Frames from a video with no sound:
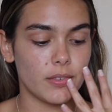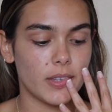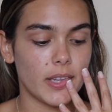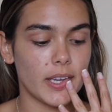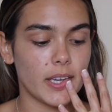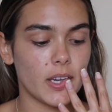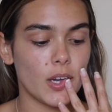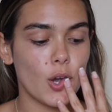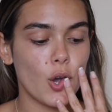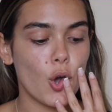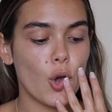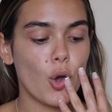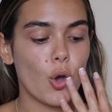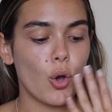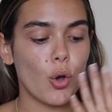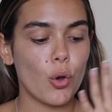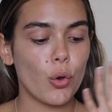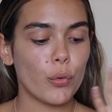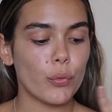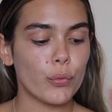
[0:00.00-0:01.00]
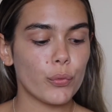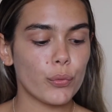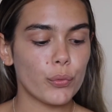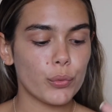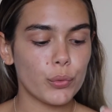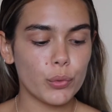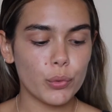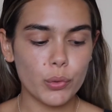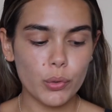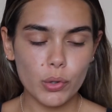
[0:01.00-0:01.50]
like
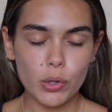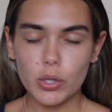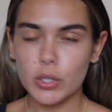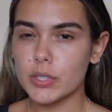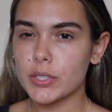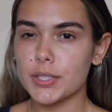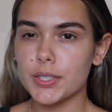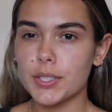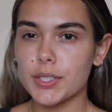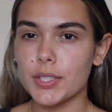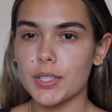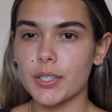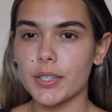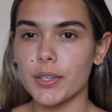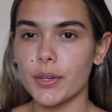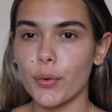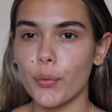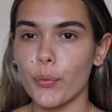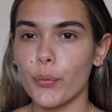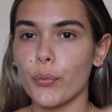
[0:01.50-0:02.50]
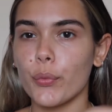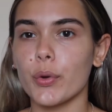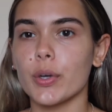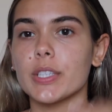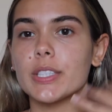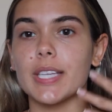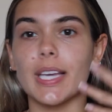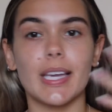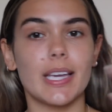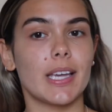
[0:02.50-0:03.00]
rules for
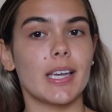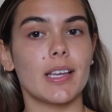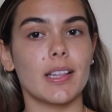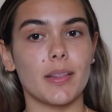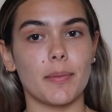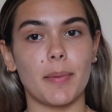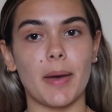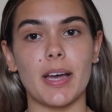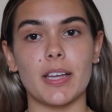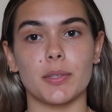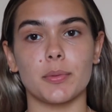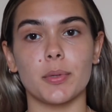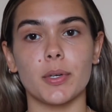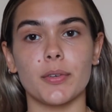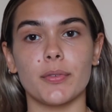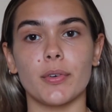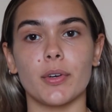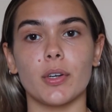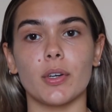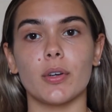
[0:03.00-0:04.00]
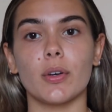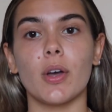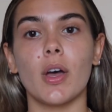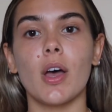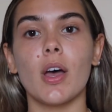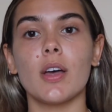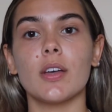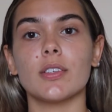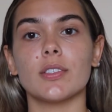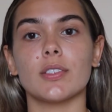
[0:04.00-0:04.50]
taking the passport photo.
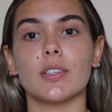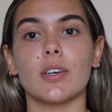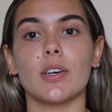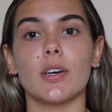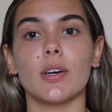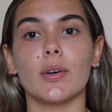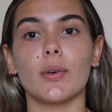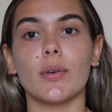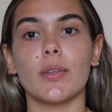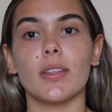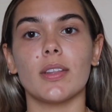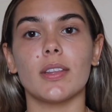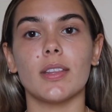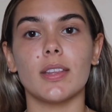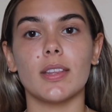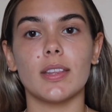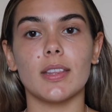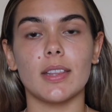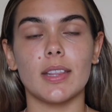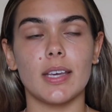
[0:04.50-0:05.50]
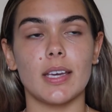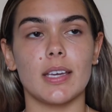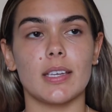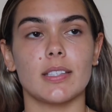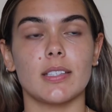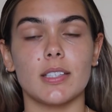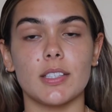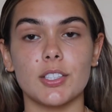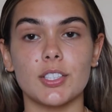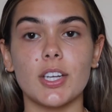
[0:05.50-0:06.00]
So they
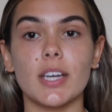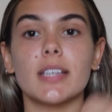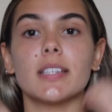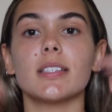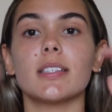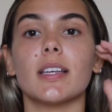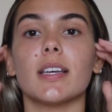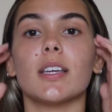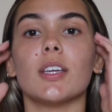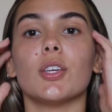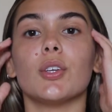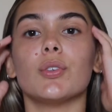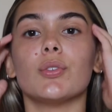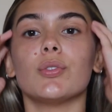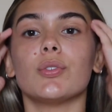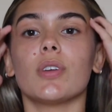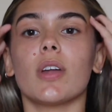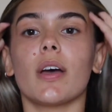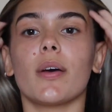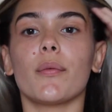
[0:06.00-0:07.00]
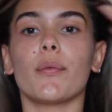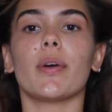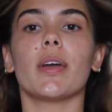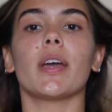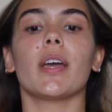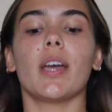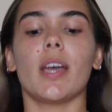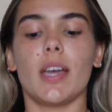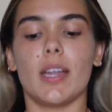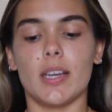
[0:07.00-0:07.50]
suggest that you do not
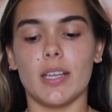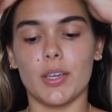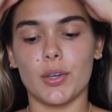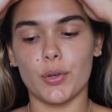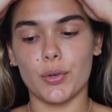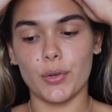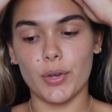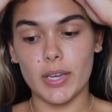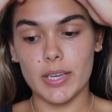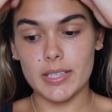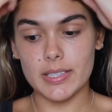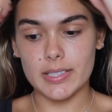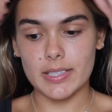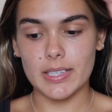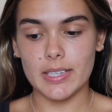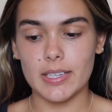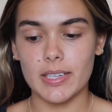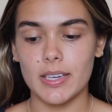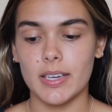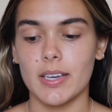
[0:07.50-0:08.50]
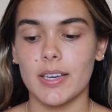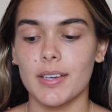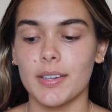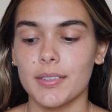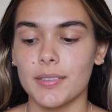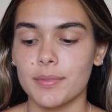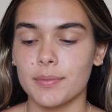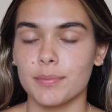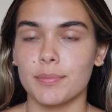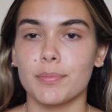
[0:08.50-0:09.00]
wear any crazy
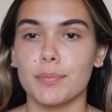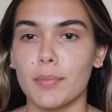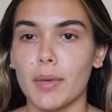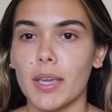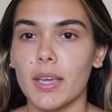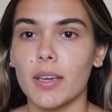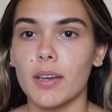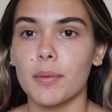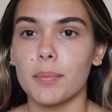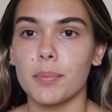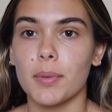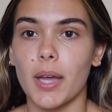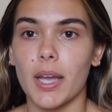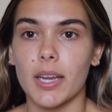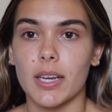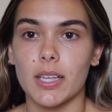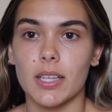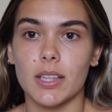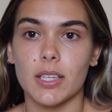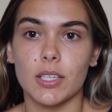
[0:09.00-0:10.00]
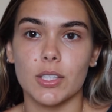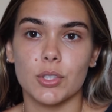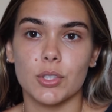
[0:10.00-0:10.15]
makeup, anything